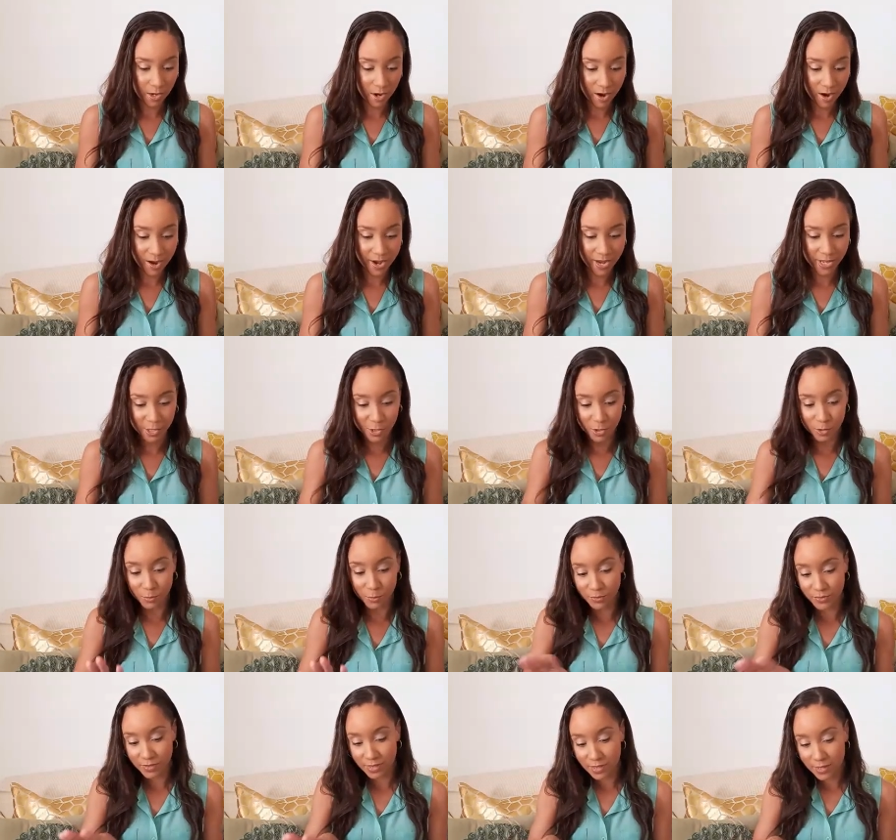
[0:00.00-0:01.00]
All right, so
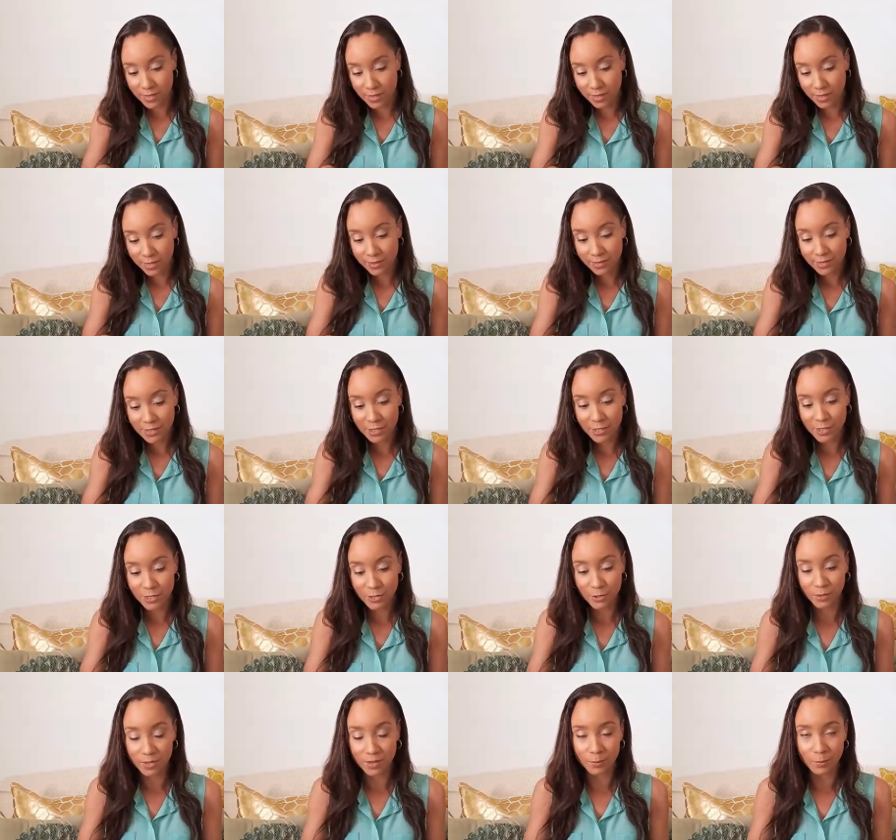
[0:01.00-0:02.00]
moving on to
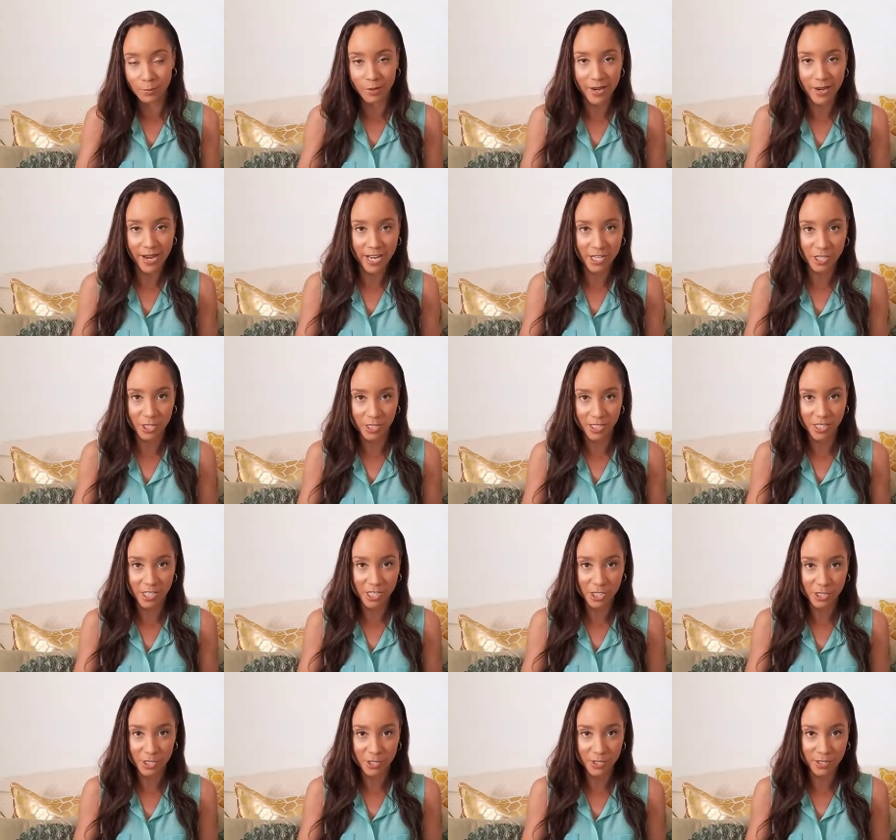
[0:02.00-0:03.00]
a little more
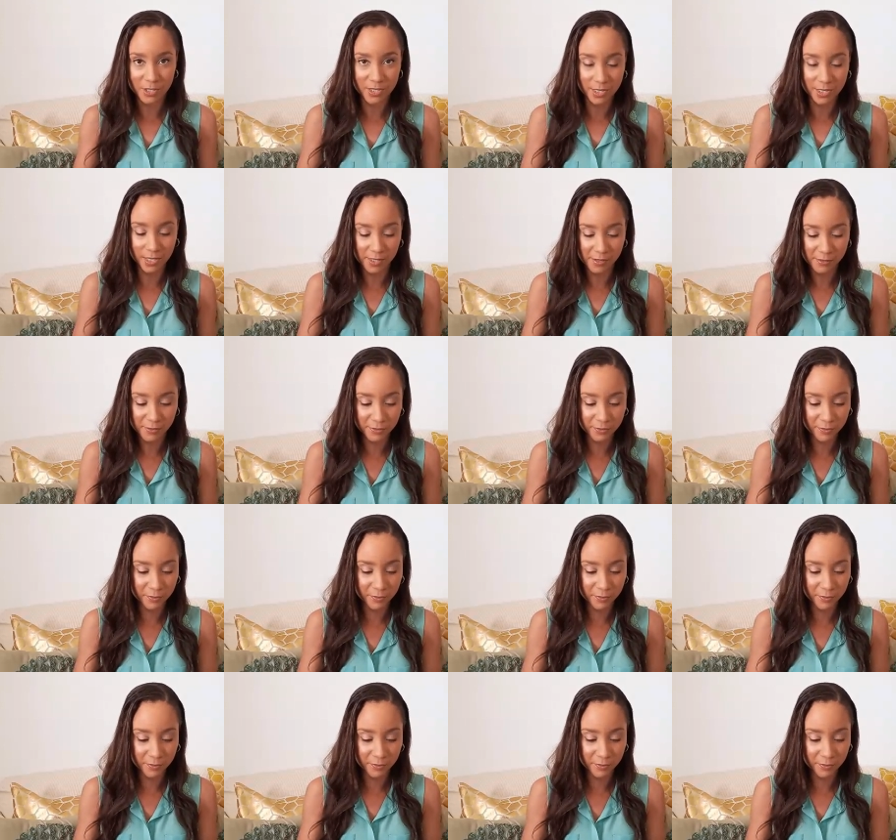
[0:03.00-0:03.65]
educational stuff.